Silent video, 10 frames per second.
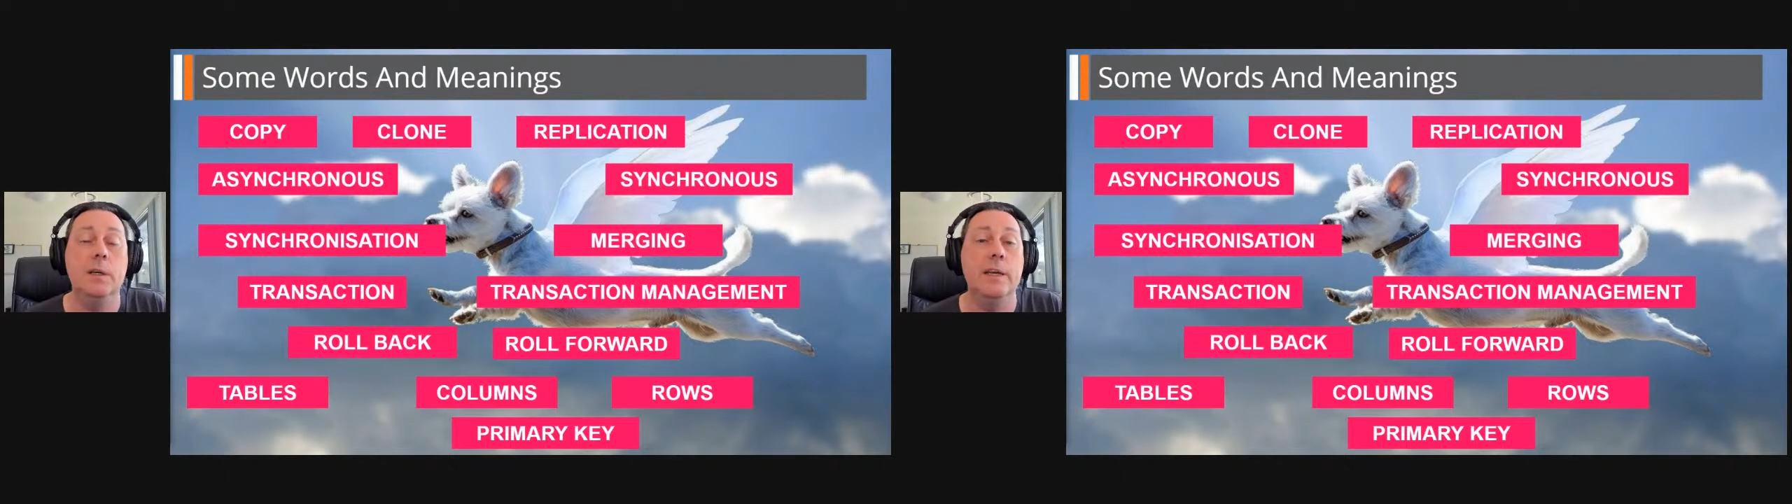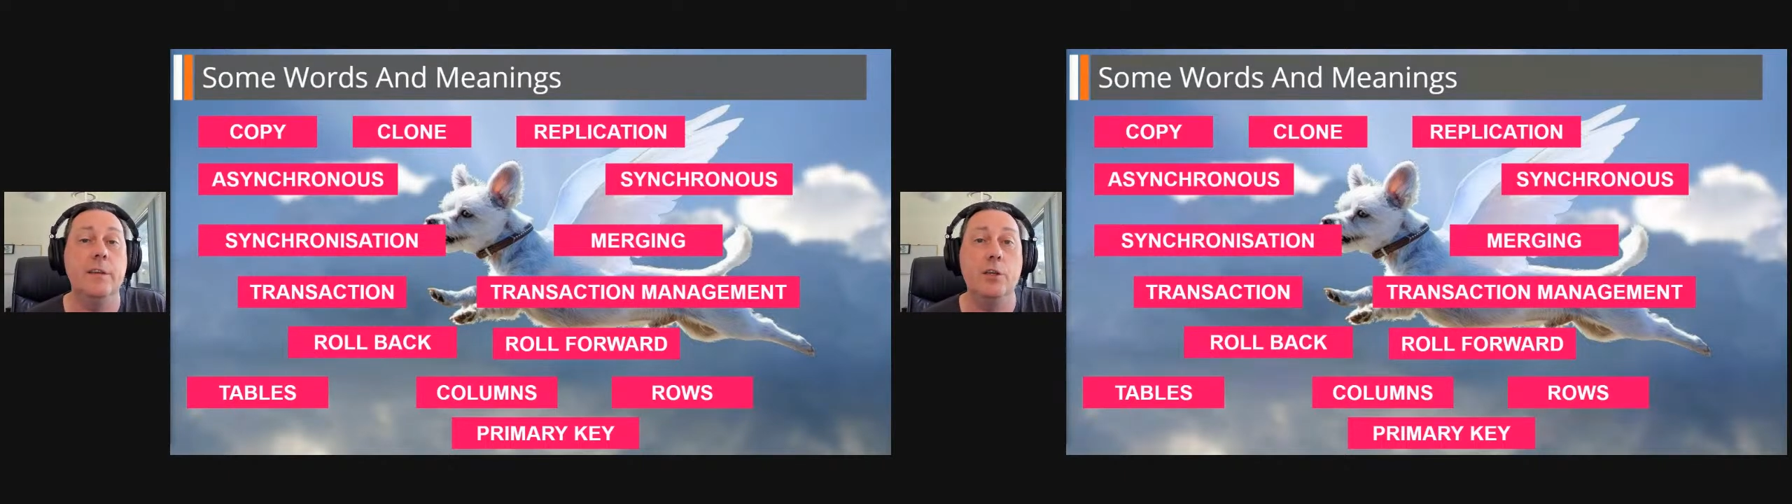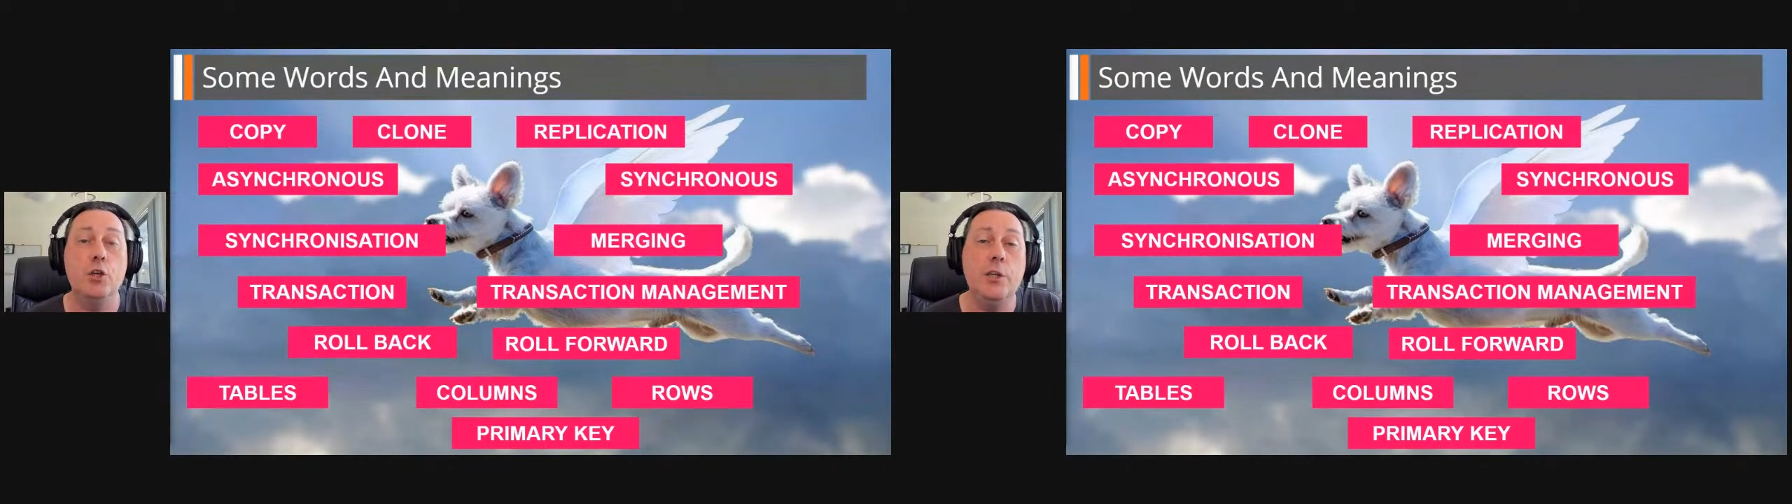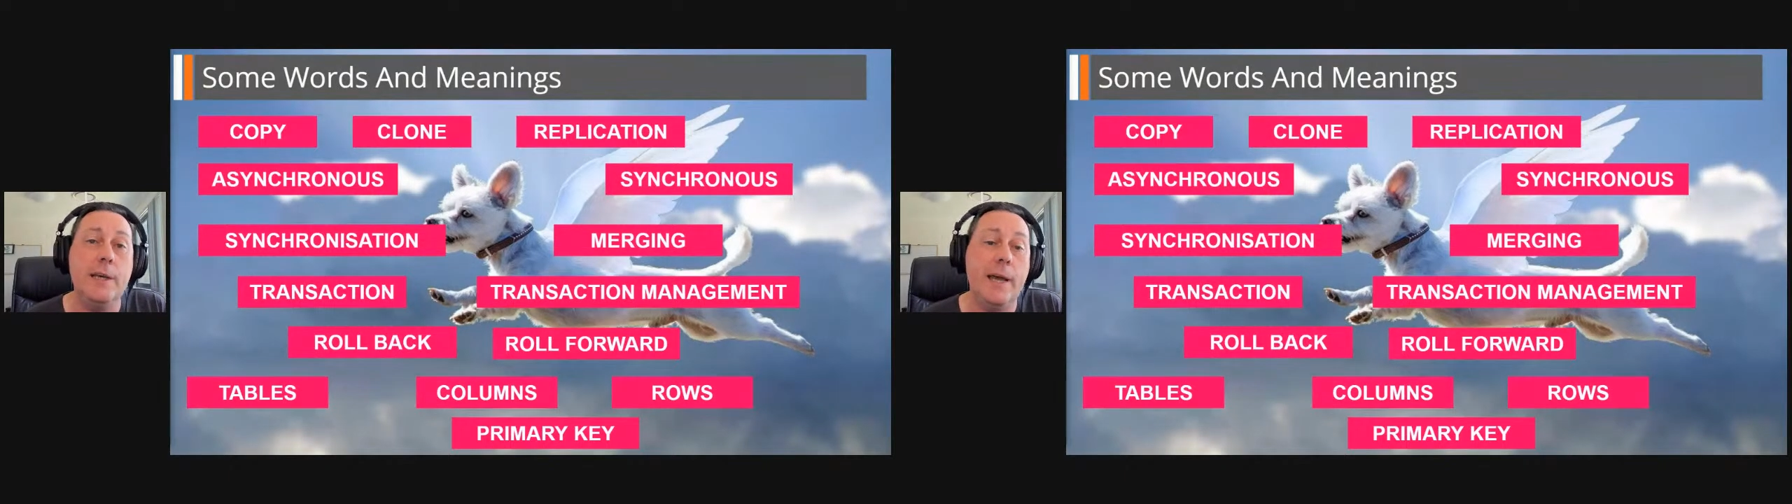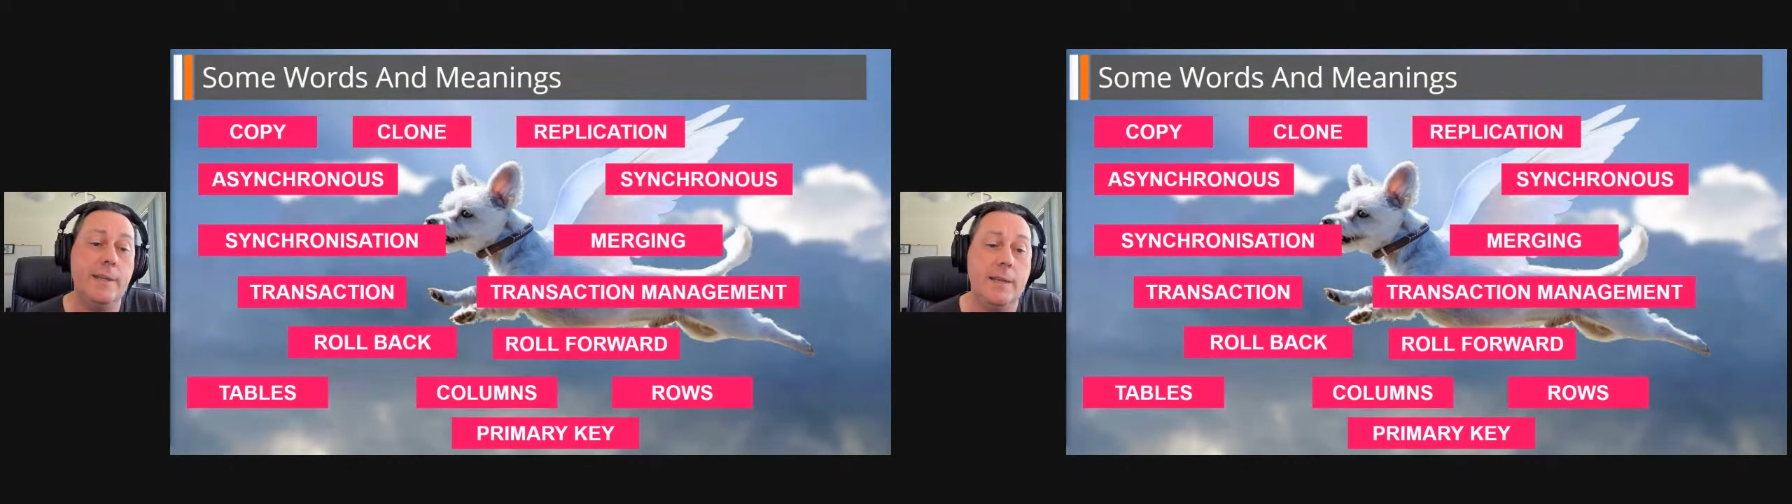It's a
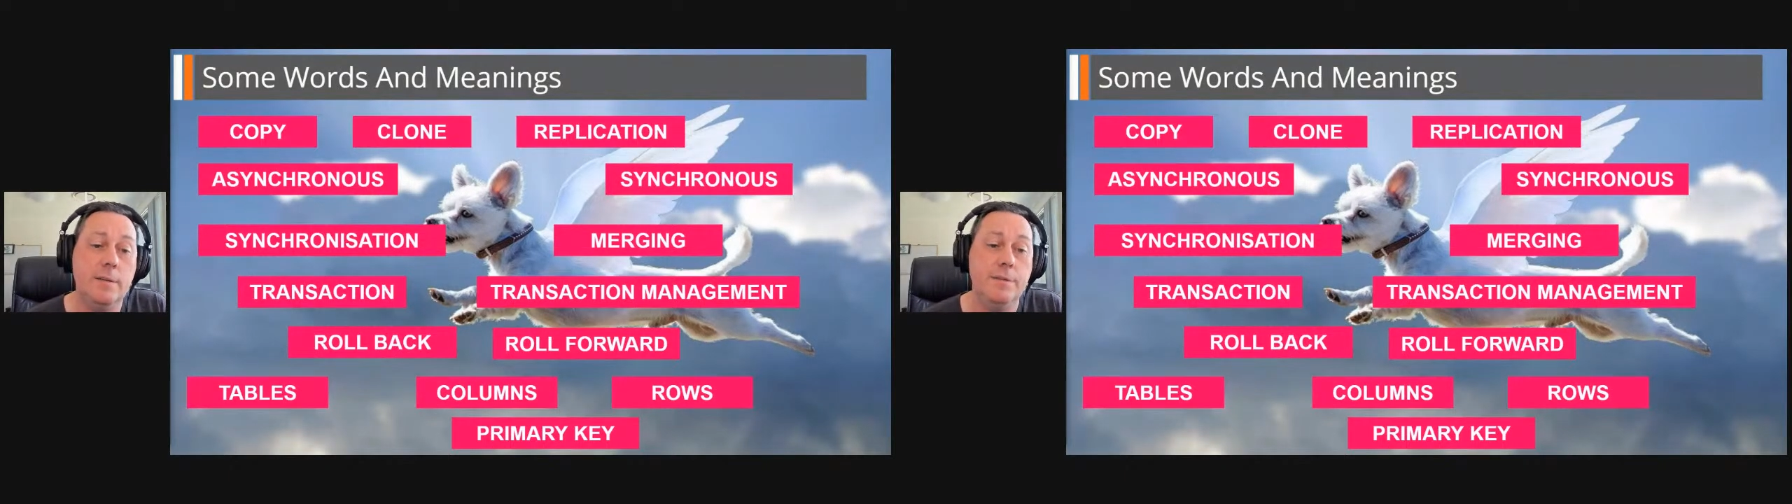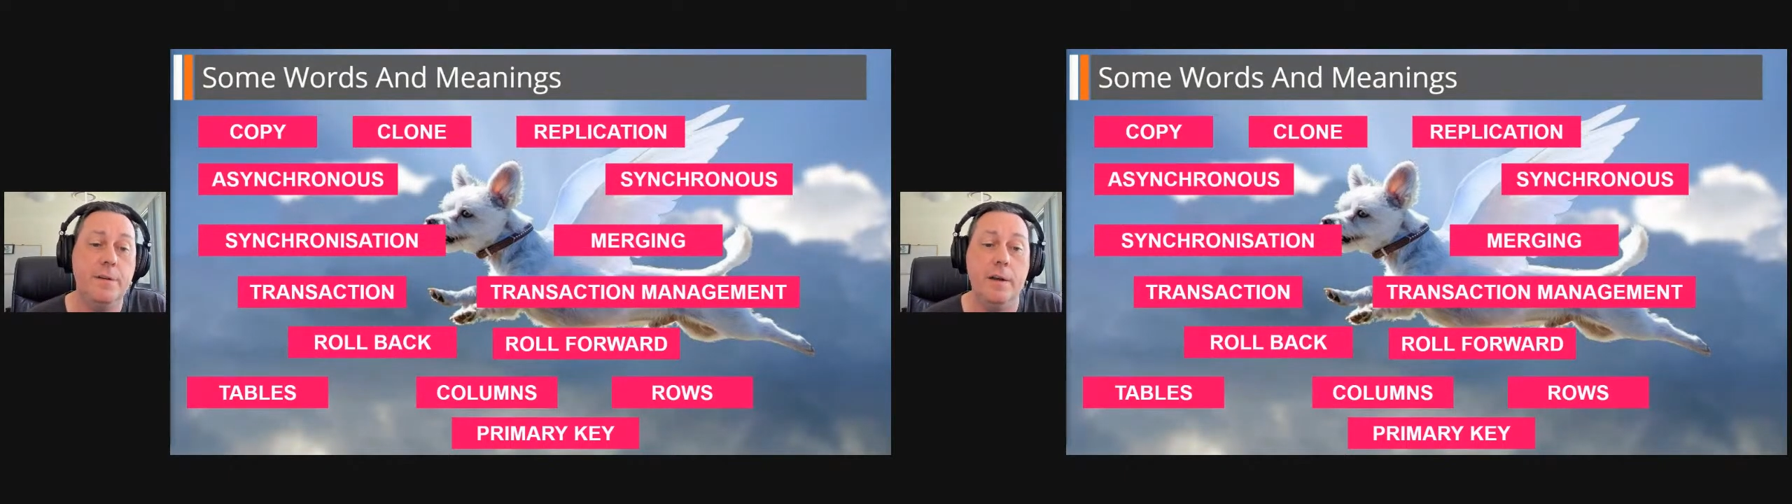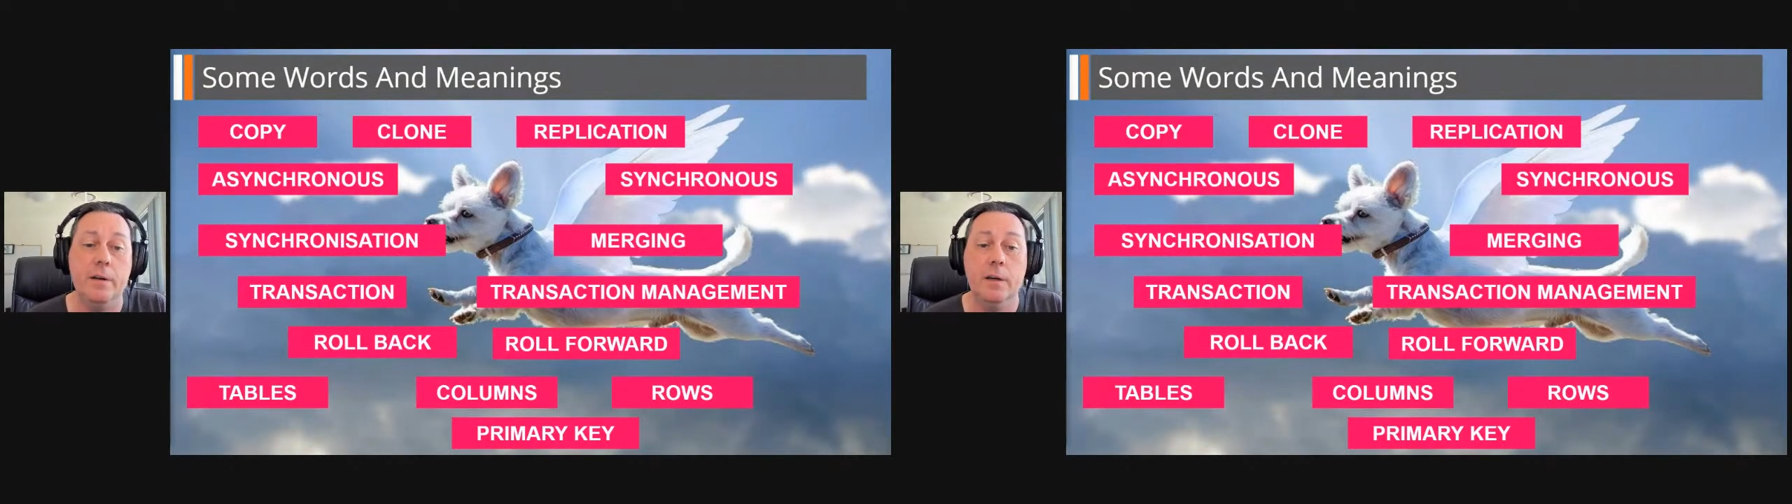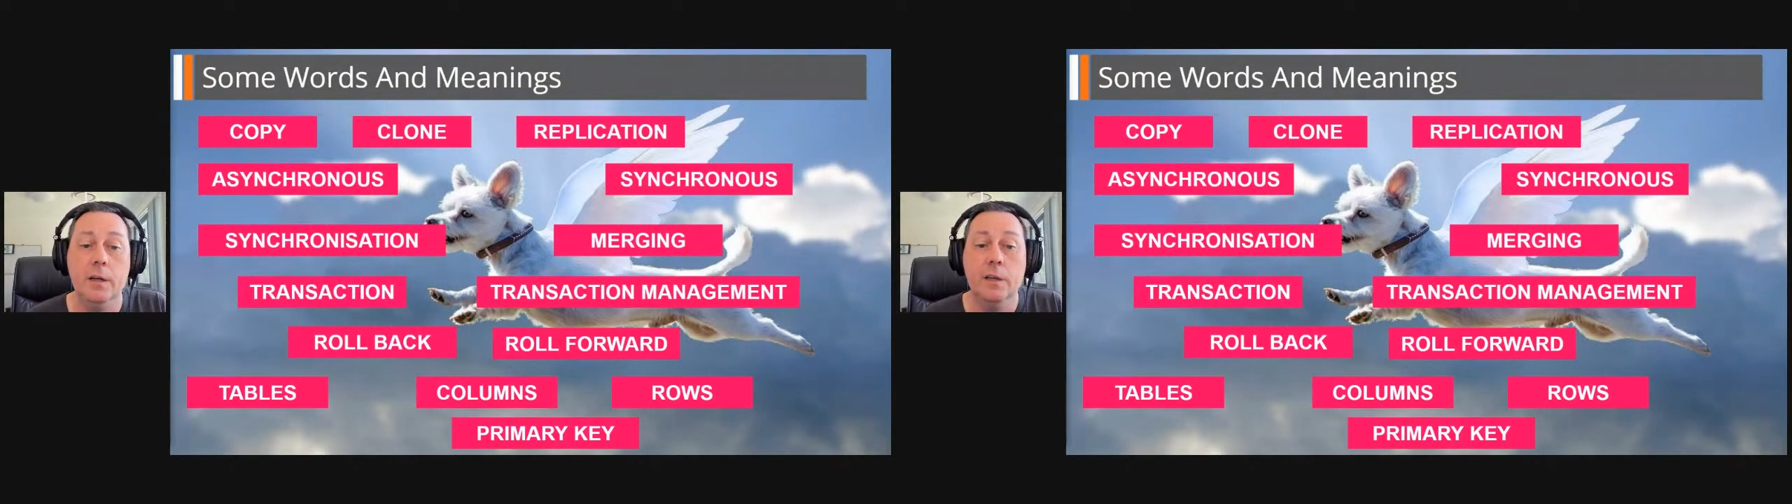unique identifier.